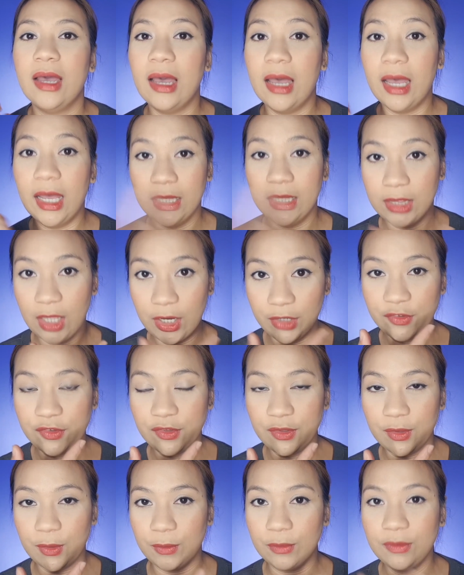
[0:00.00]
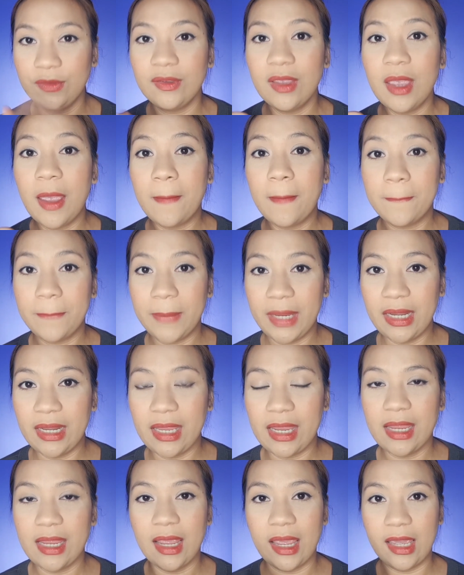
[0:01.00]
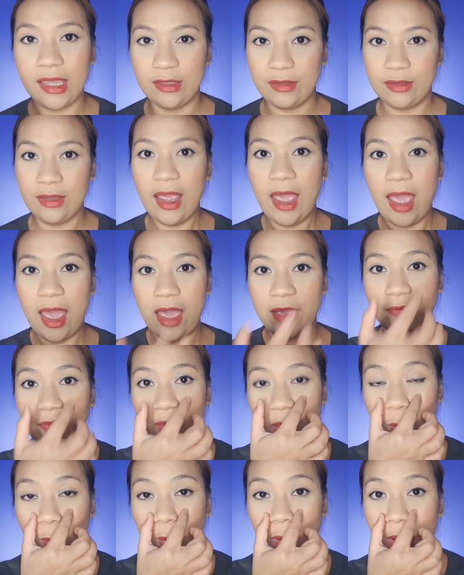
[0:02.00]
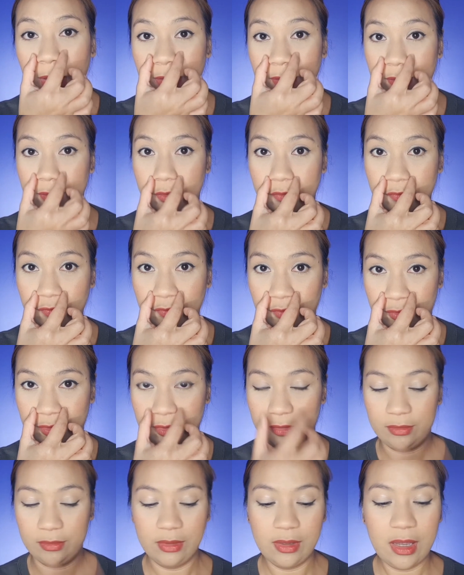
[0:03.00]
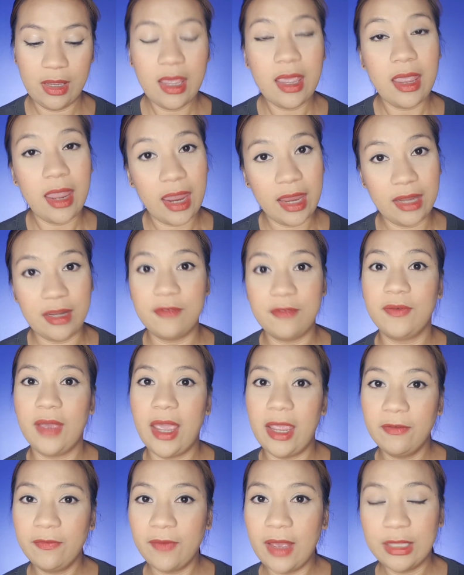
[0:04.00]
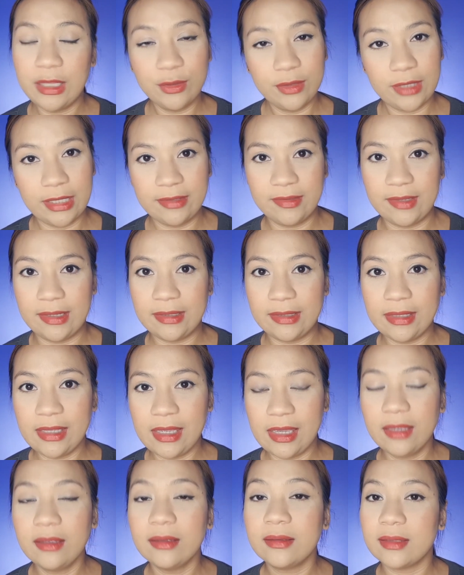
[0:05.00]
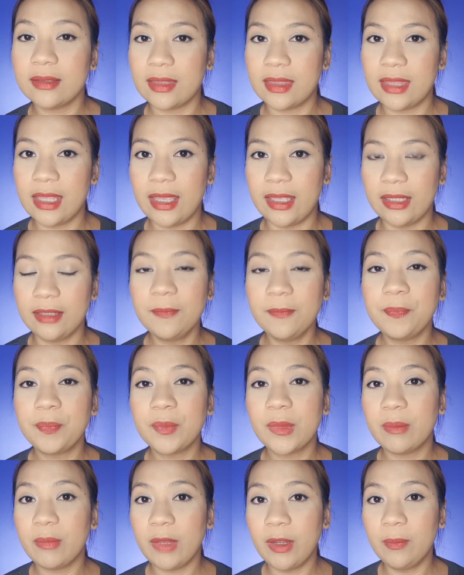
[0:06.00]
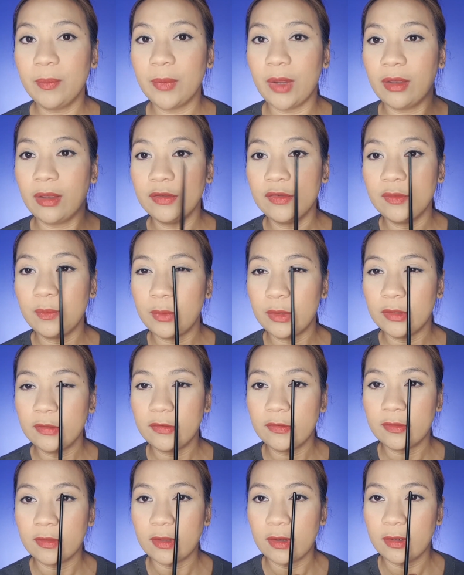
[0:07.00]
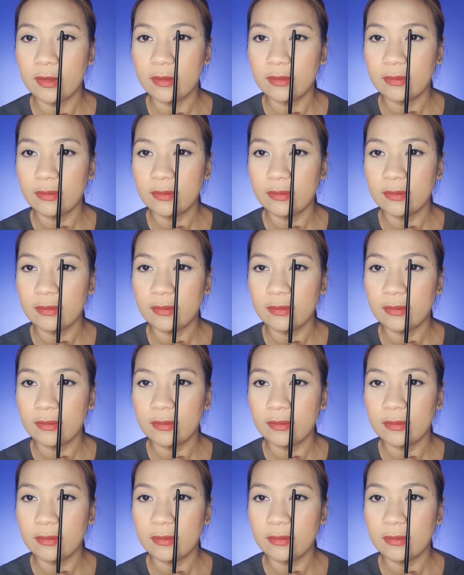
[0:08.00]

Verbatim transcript: a large nose, meaning I have a wide nostril. And if I follow that technique, then my brows will start